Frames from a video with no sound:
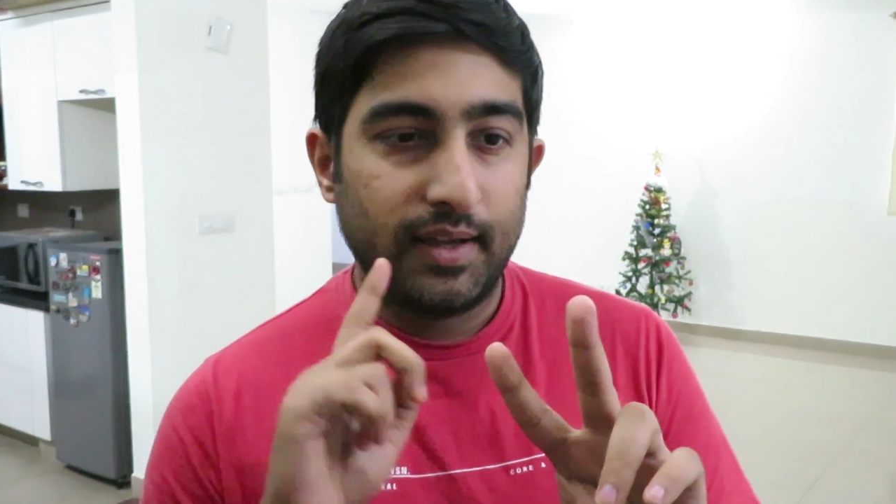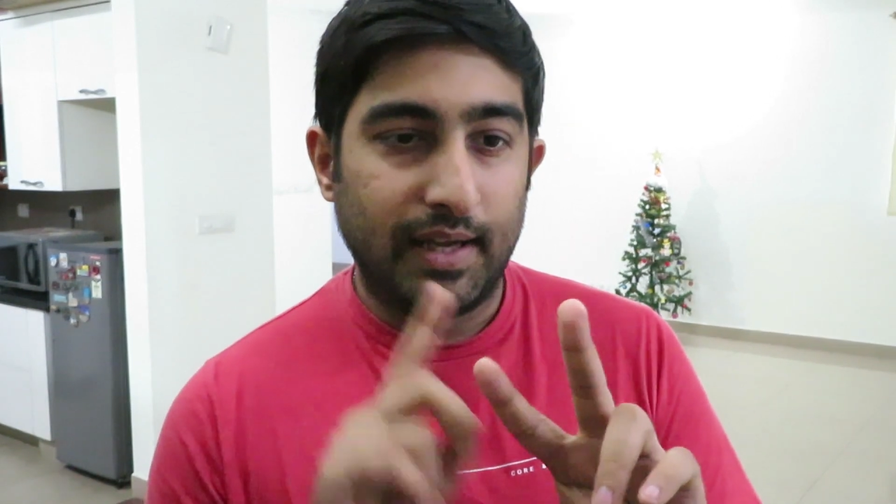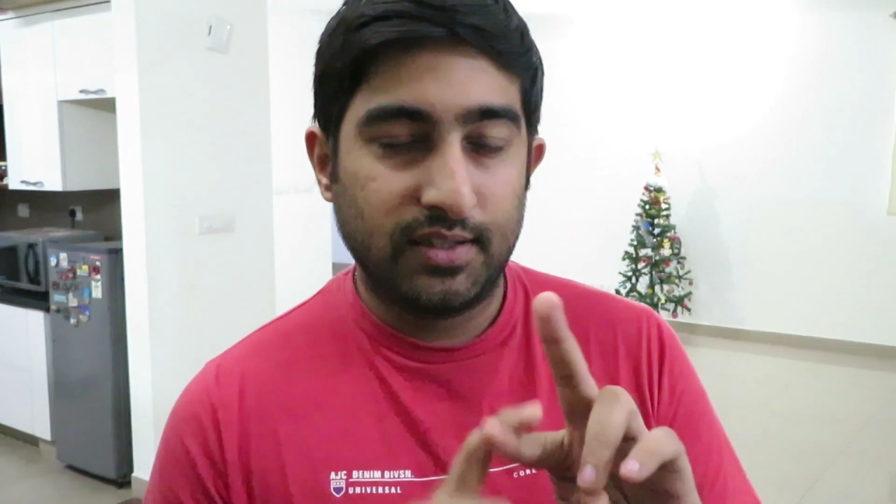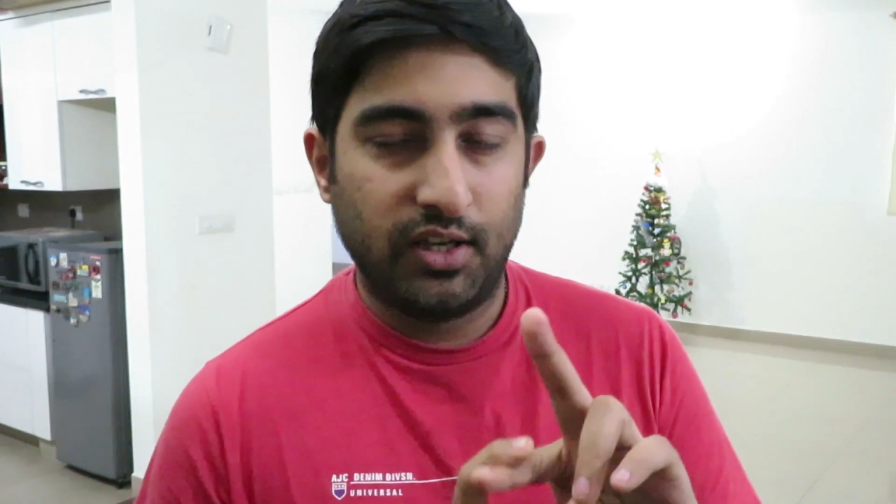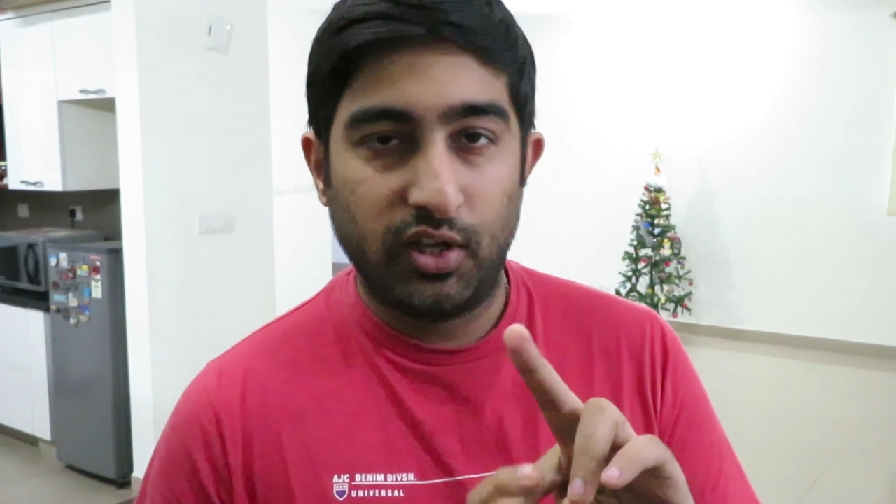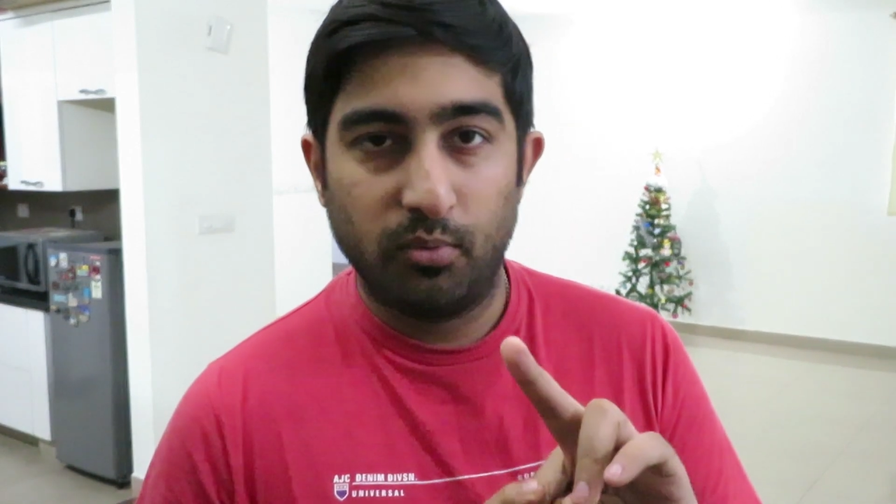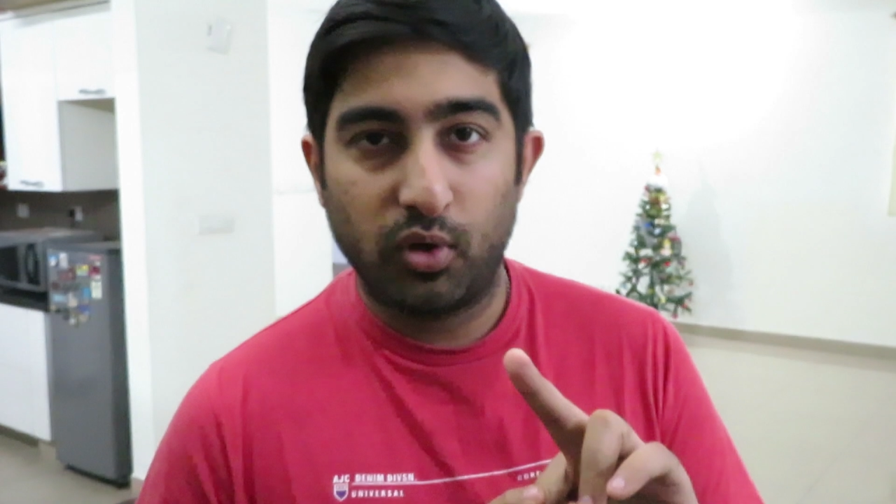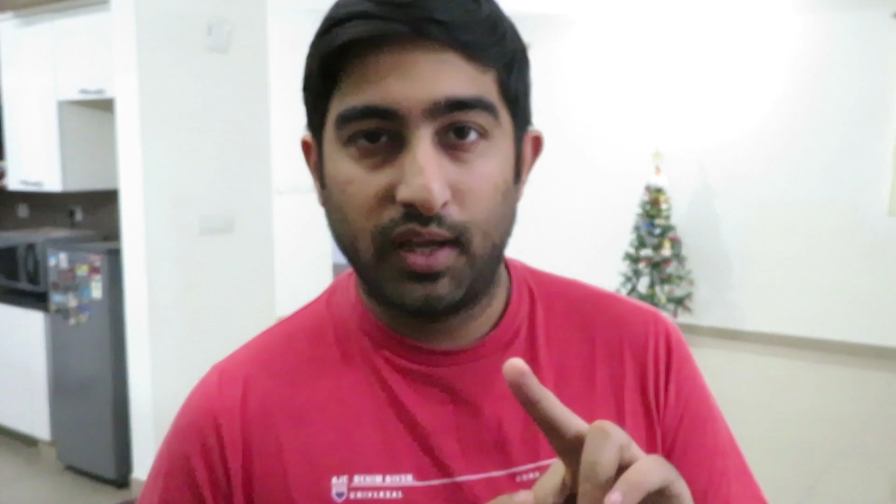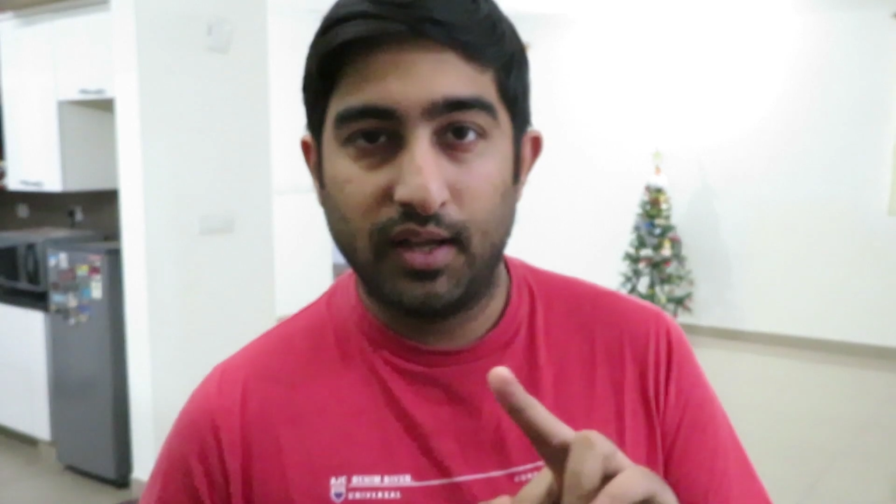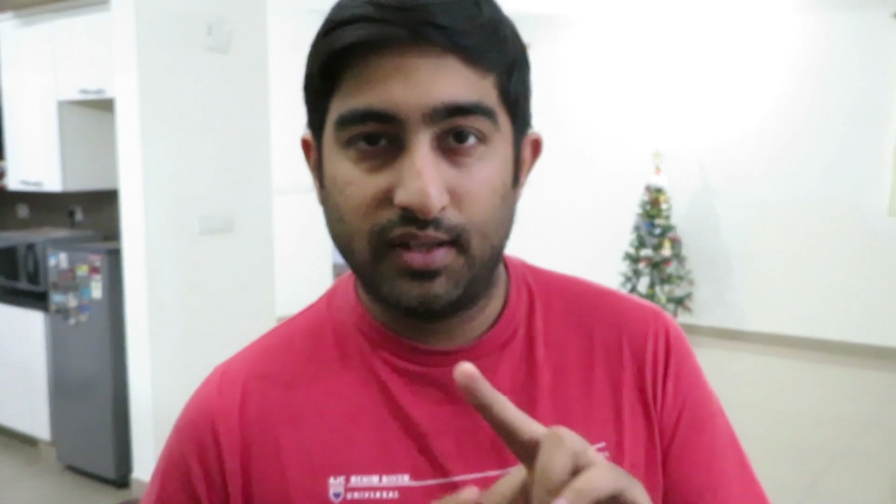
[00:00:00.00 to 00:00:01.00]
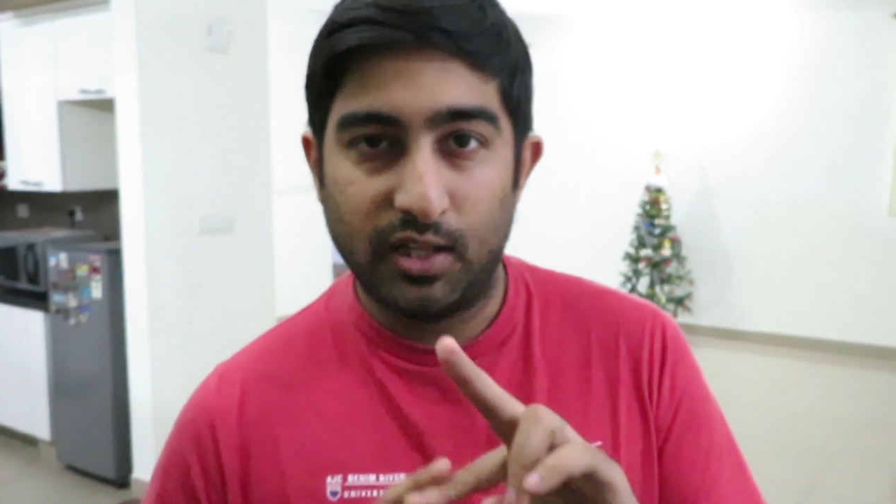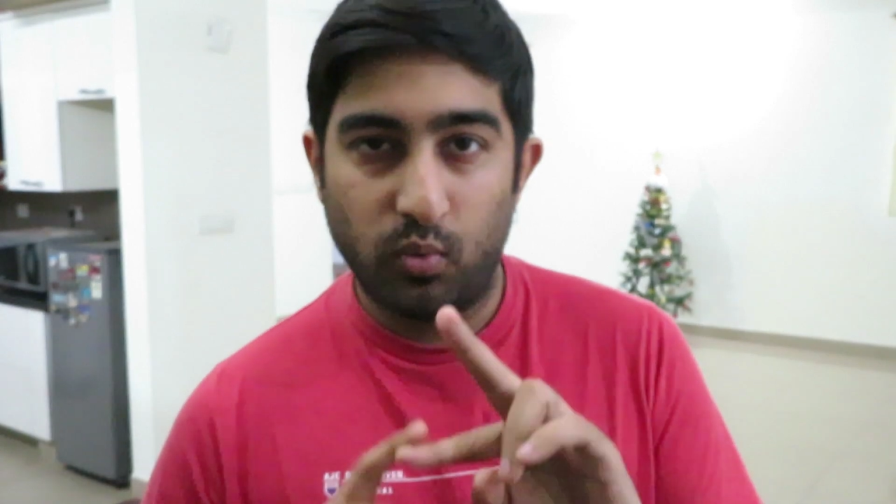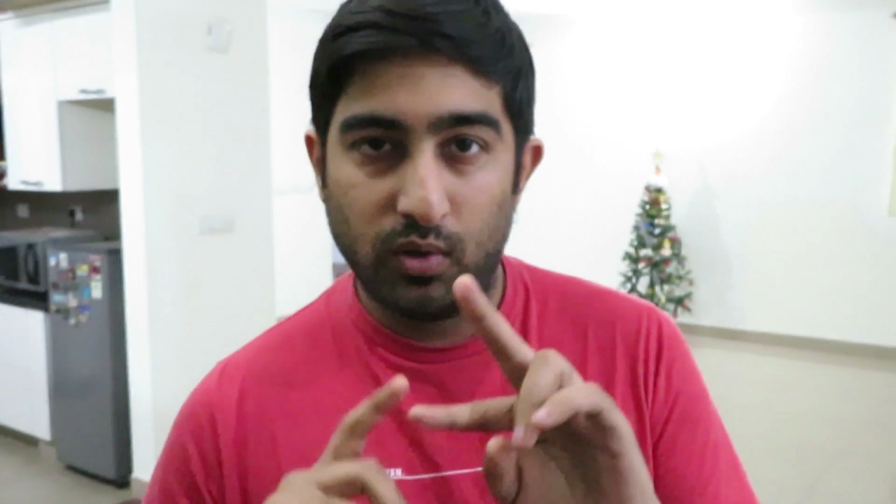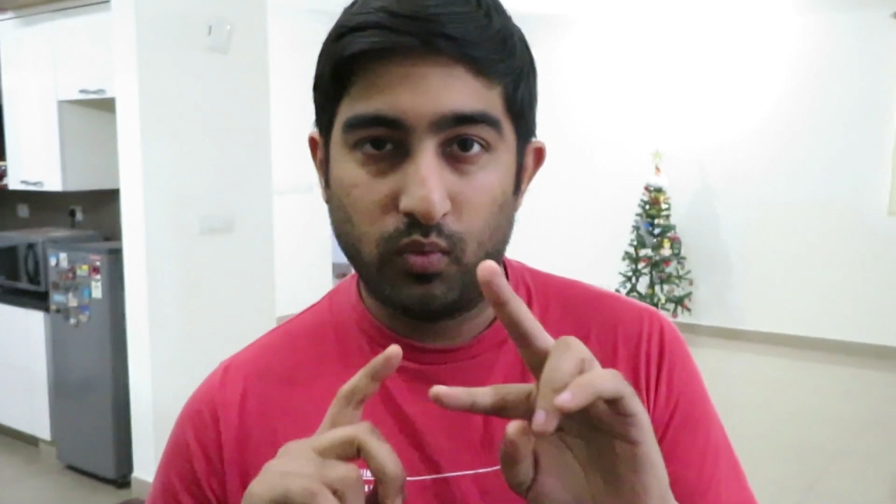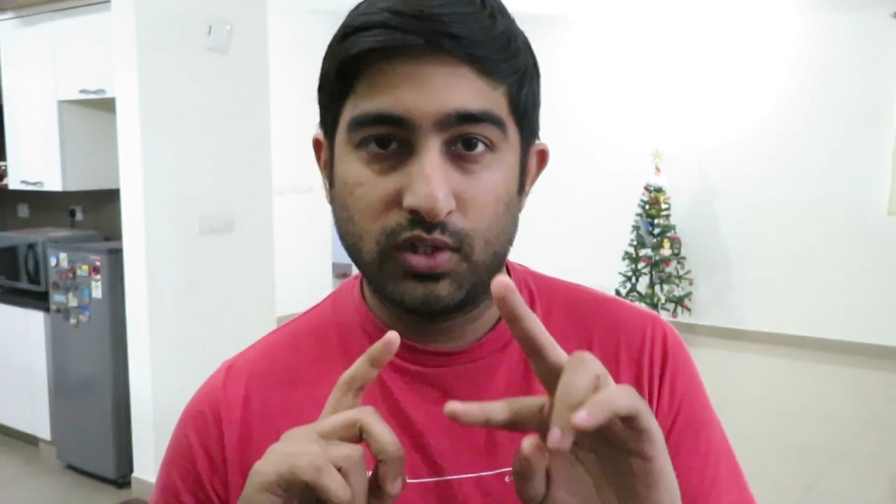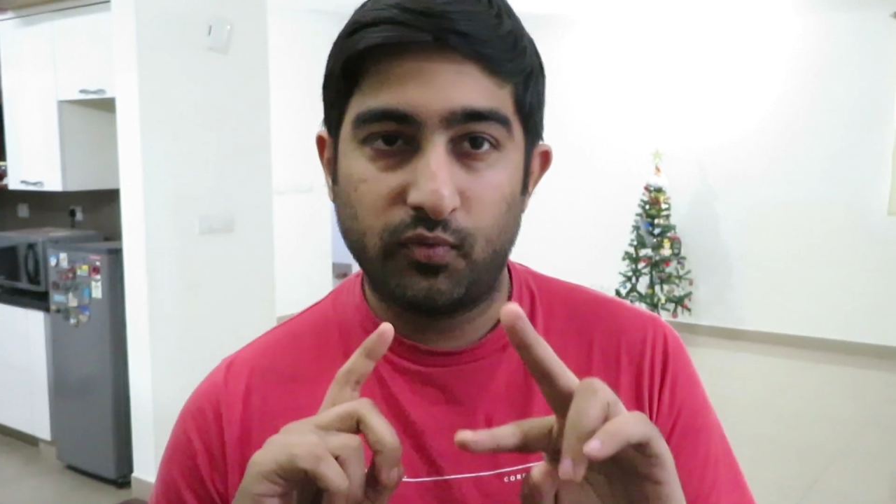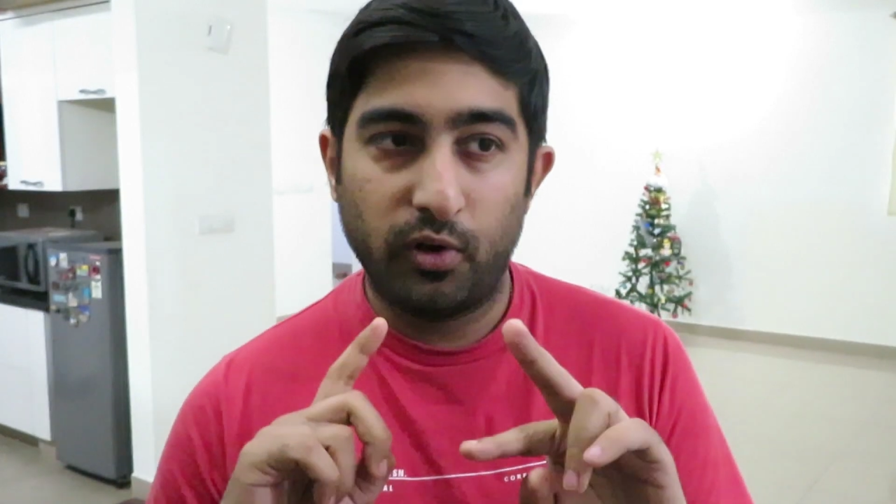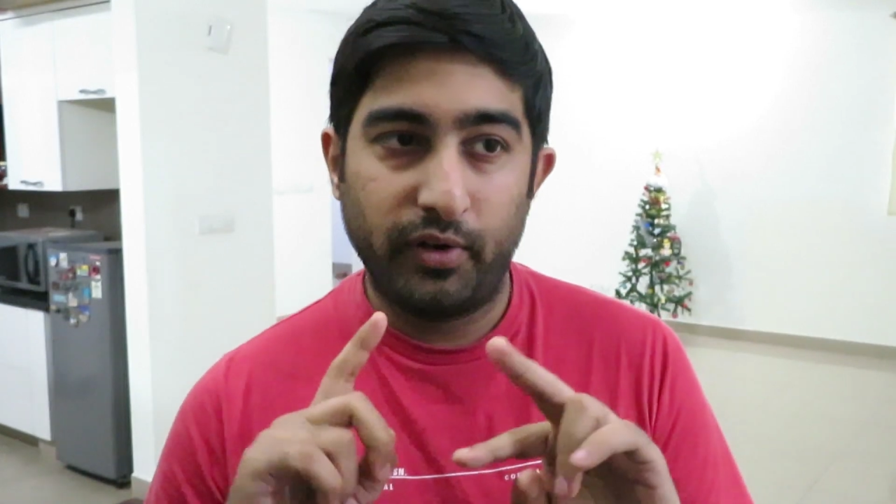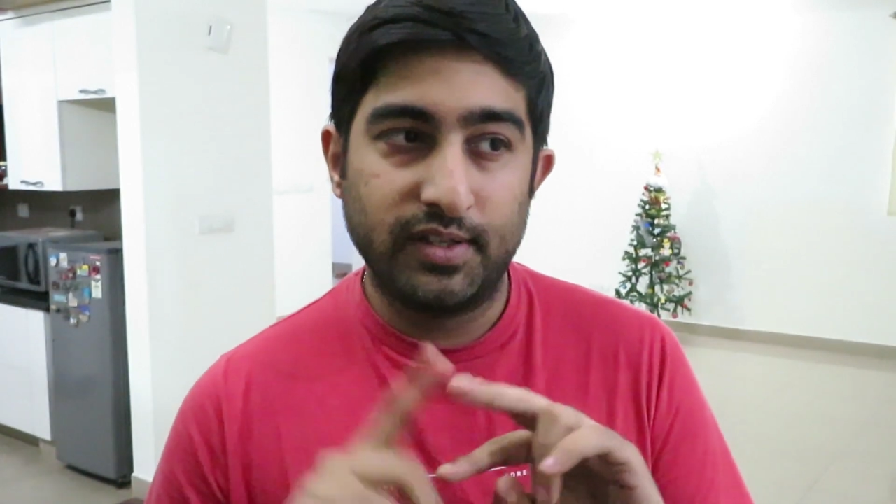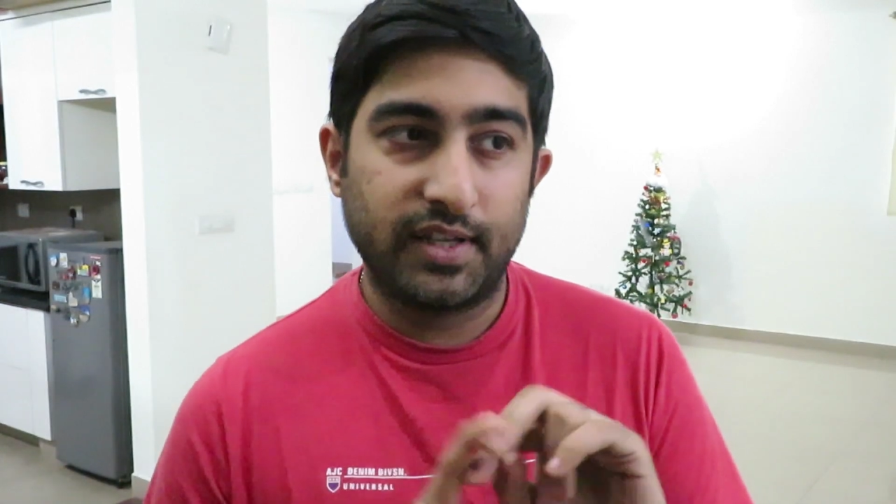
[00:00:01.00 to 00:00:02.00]
cancelling your booking and the other one was
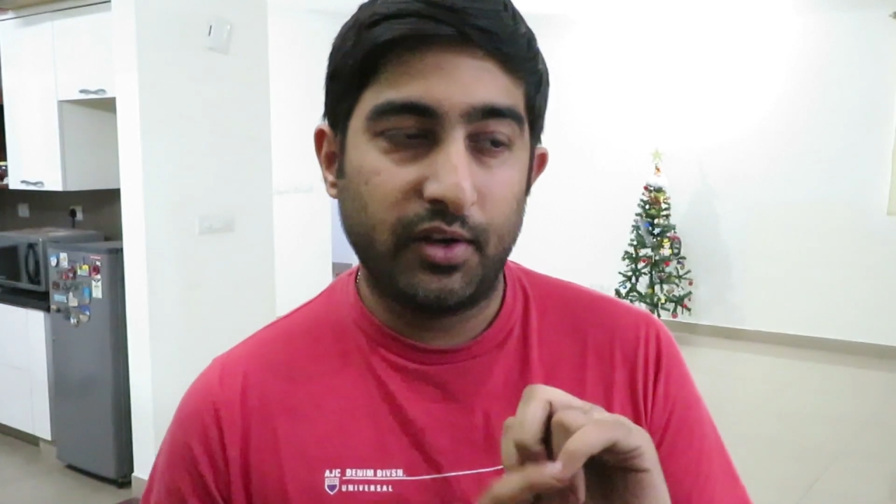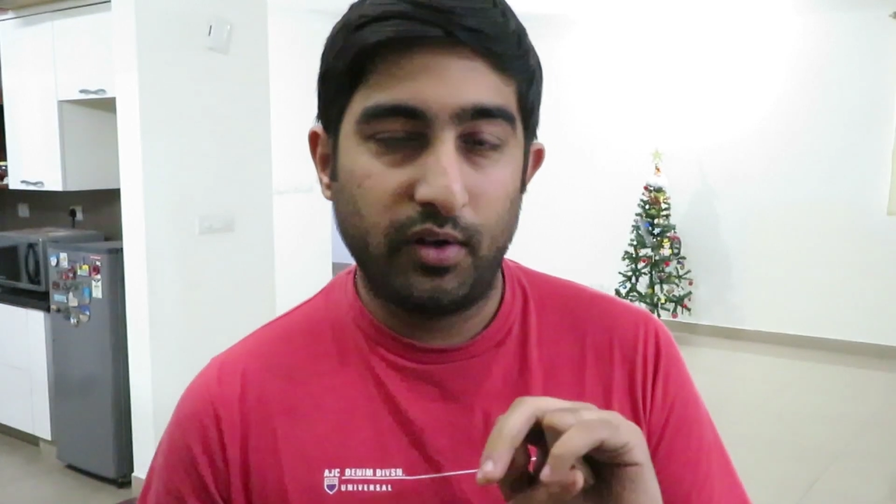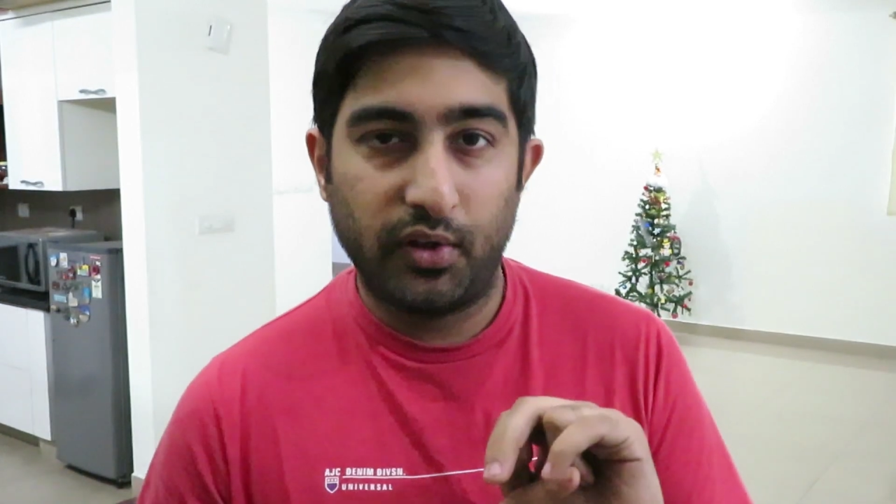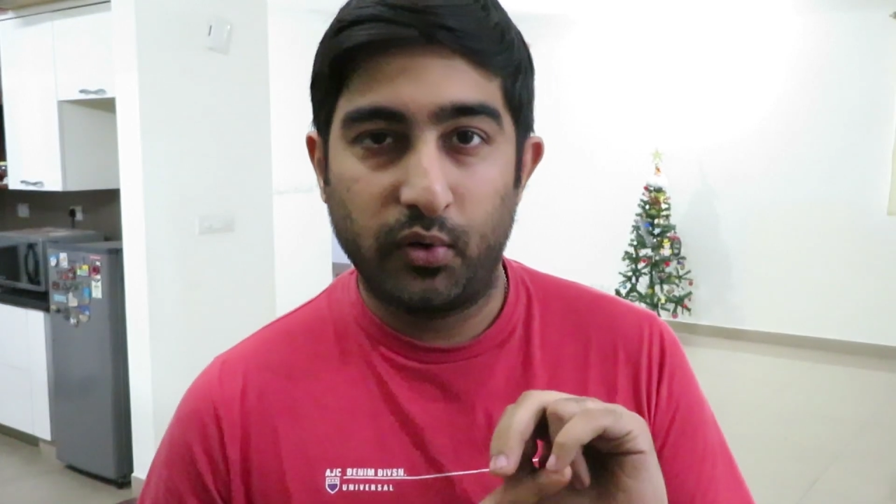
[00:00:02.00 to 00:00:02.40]
for rescheduling.